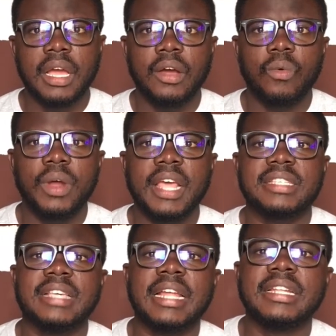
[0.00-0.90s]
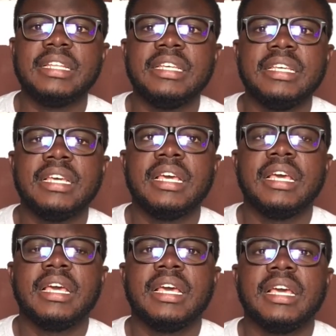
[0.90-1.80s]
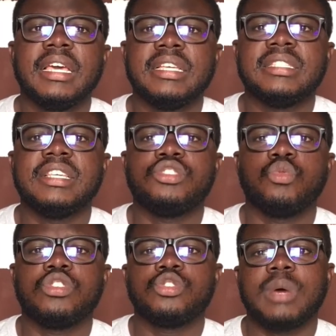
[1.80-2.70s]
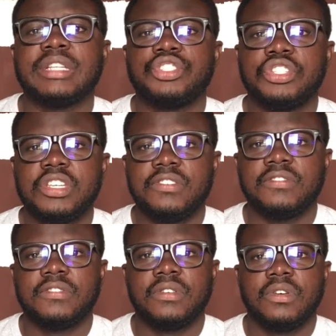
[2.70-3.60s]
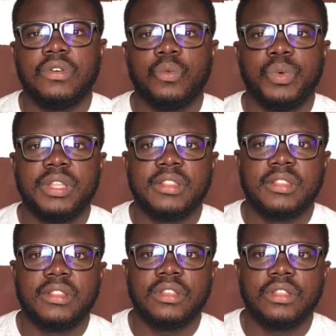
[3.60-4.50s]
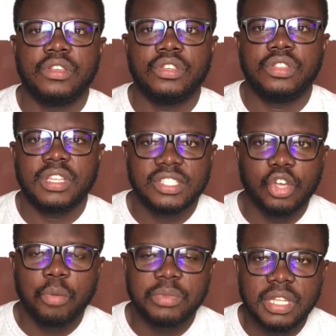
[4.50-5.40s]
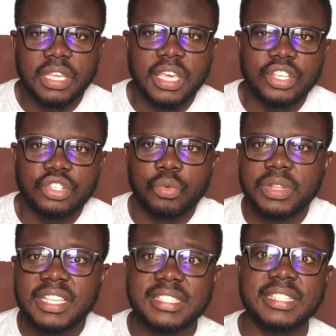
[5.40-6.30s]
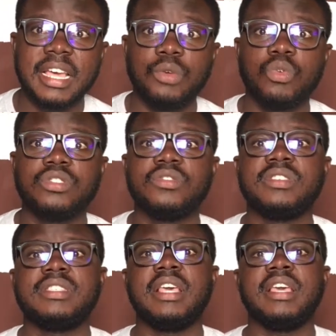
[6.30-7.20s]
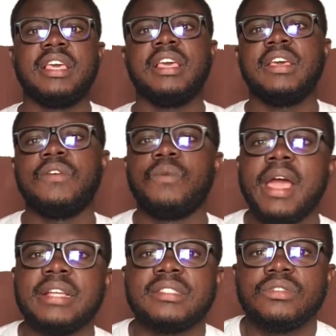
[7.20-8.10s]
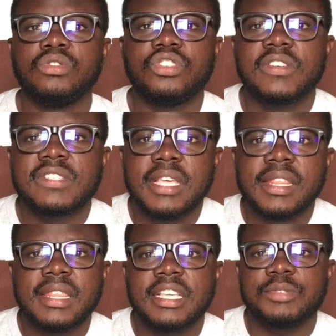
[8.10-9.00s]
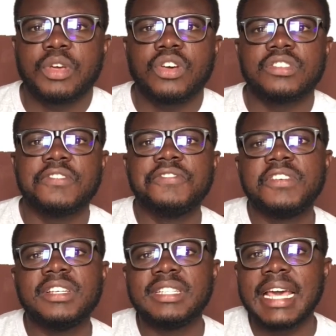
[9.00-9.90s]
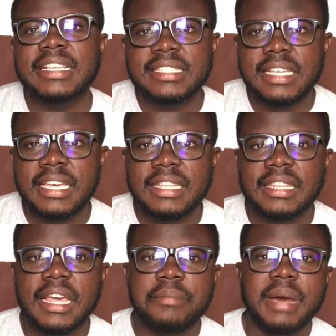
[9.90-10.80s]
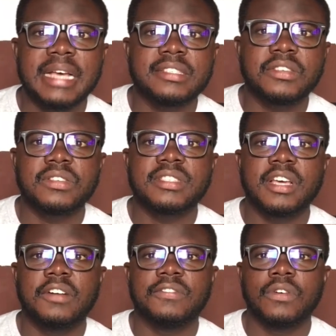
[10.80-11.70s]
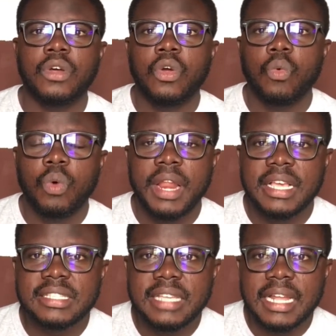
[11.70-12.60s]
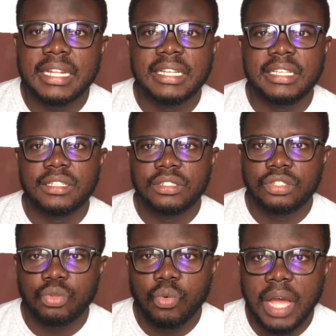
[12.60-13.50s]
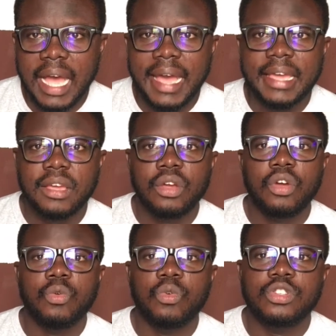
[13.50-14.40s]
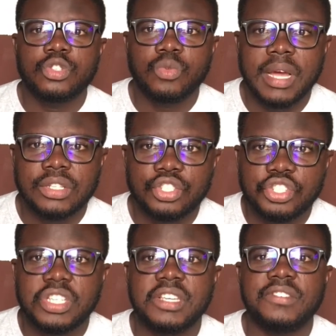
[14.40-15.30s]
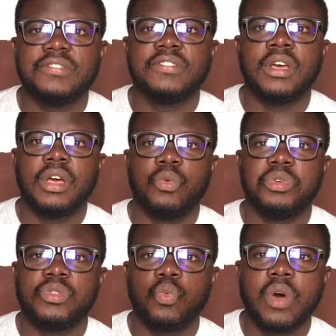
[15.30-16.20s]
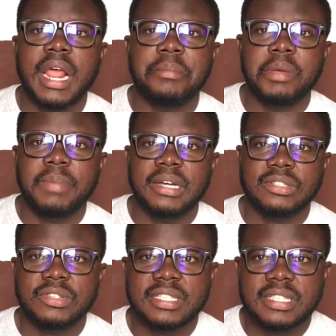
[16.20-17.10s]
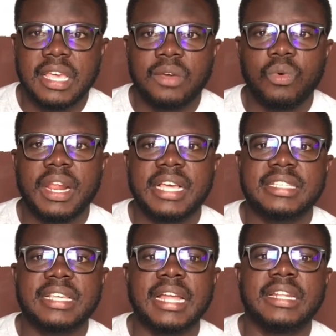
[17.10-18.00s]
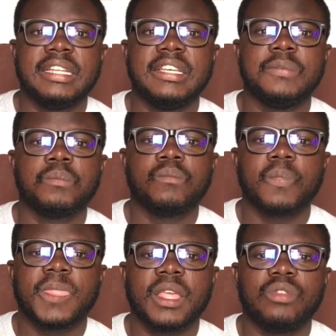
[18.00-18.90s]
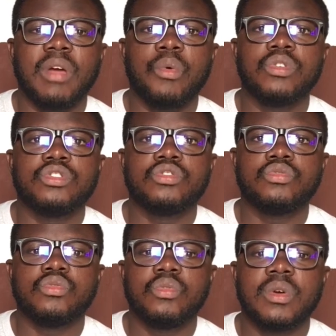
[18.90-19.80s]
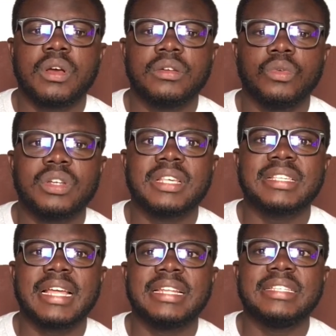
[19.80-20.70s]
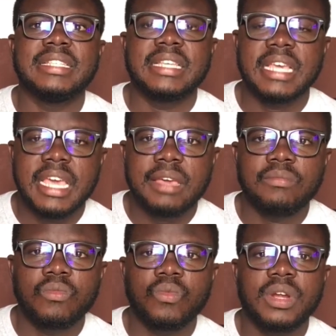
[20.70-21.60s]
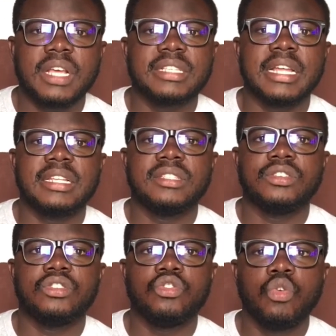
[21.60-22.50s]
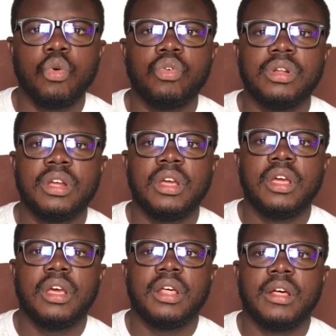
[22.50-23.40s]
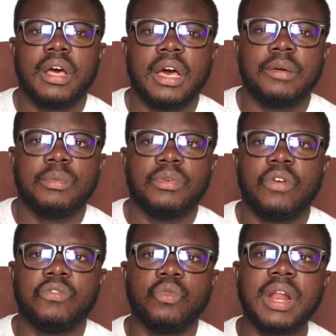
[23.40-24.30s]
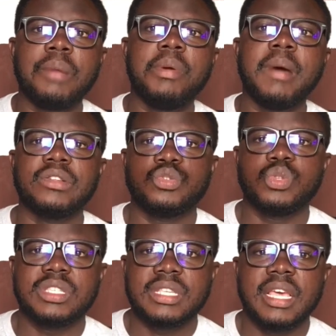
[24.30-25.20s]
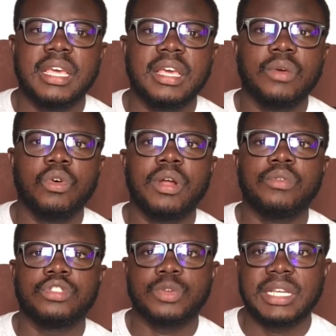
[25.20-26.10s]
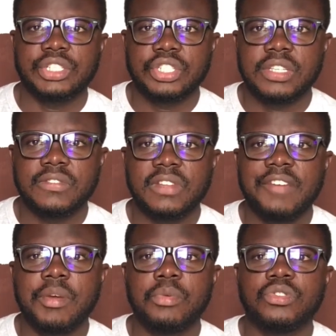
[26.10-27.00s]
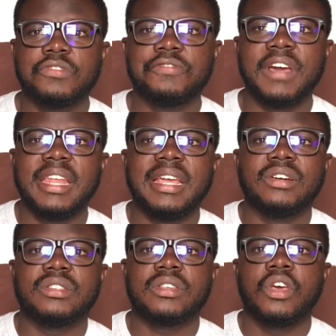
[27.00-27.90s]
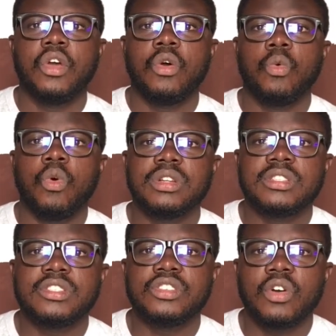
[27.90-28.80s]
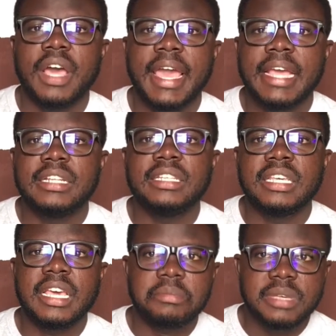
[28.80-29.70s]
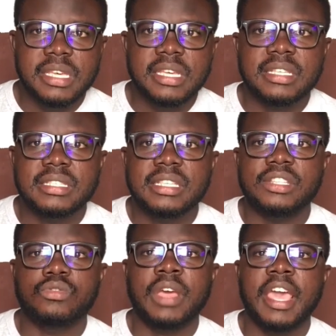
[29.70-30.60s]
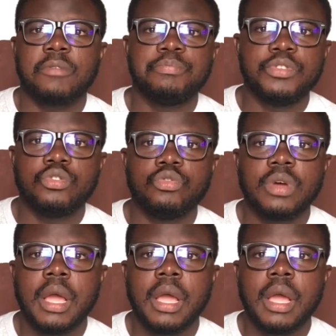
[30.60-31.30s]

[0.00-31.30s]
what exactly is it you want to achieve with this communication, with this thing that you want to say, right? Don't just say things because you feel like saying them. Ask yourself, what exactly do I want to achieve with what I'm about to say? What exactly is the aim? What exactly is the goal of what I'm about to say, what I want to achieve? Now, if you're able to find out what your end game is, it will help you